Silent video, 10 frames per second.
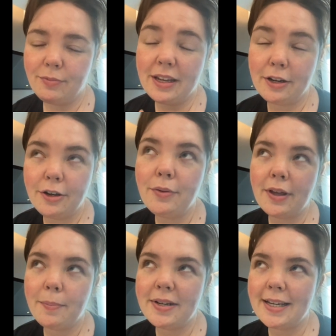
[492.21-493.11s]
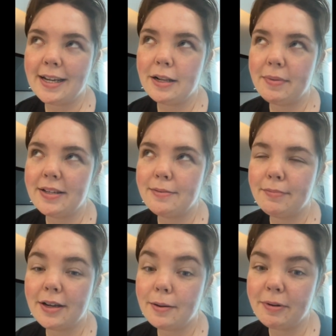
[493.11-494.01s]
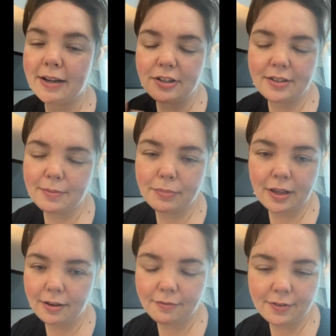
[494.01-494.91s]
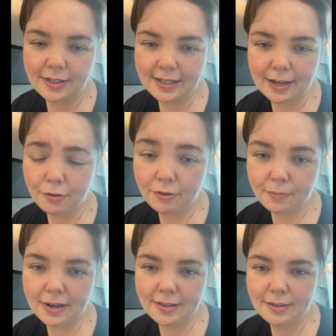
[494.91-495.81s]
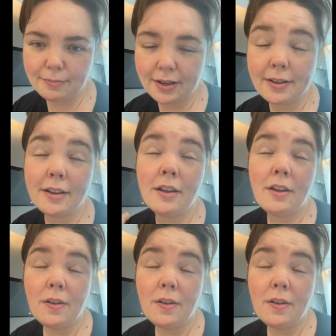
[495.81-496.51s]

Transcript: well, I knew that I'd be taking the medicine back, but I just didn't plan to take all the medicine back